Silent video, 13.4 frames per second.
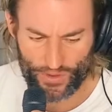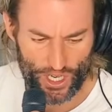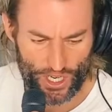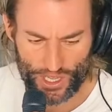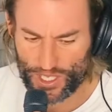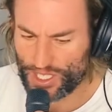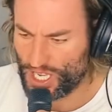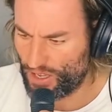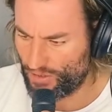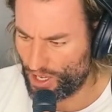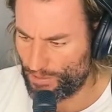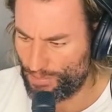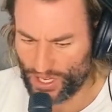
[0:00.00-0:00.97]
I've got another
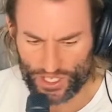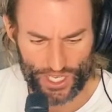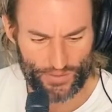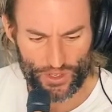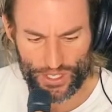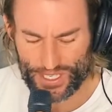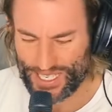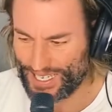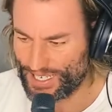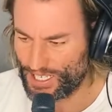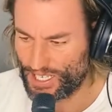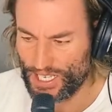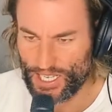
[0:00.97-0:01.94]
TV pitch. Have you
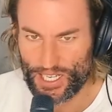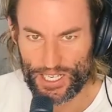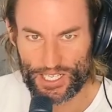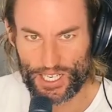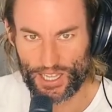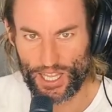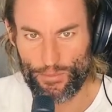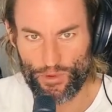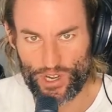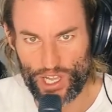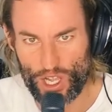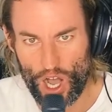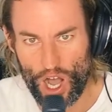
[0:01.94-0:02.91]
seen
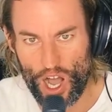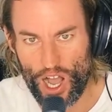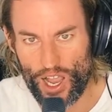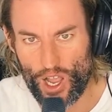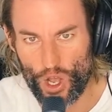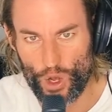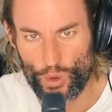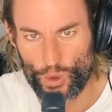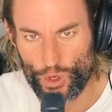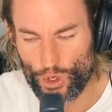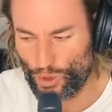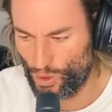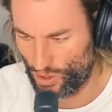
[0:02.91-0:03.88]
Celebrity
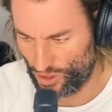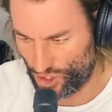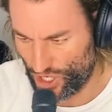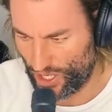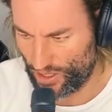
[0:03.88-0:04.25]
IOU on